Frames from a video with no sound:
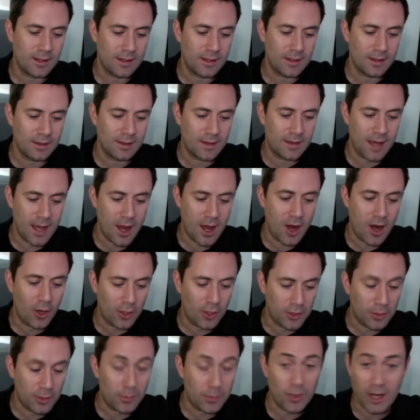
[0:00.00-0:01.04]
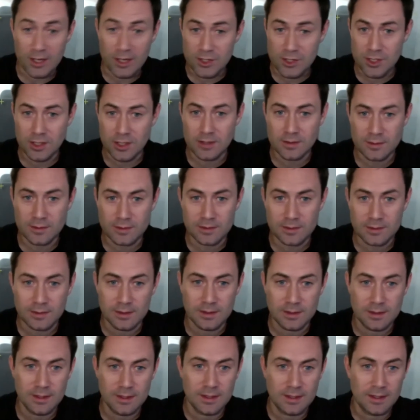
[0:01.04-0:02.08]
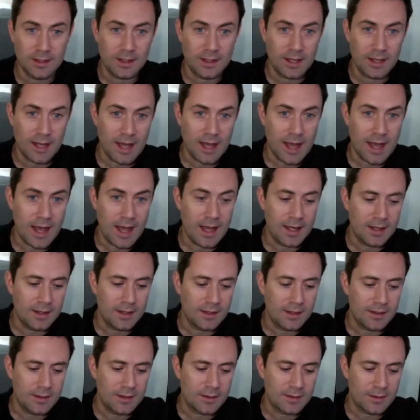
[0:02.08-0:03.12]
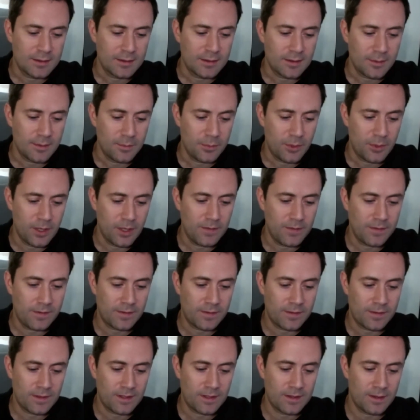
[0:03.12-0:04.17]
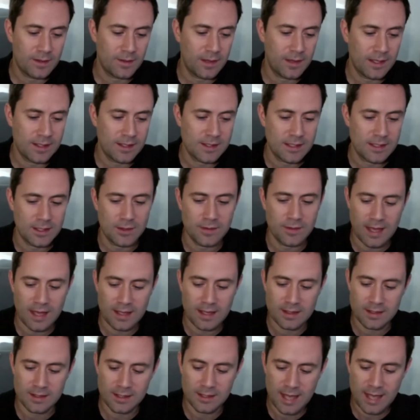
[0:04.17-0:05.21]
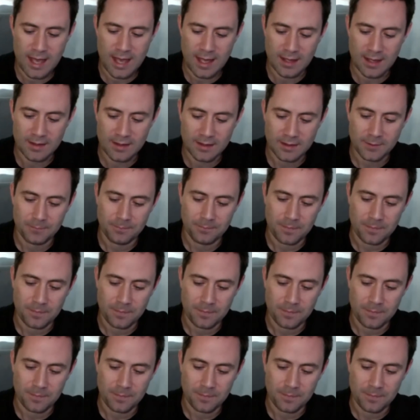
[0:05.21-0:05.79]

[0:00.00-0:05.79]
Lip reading: they are under pressure, and the briefs and the things that you tend to get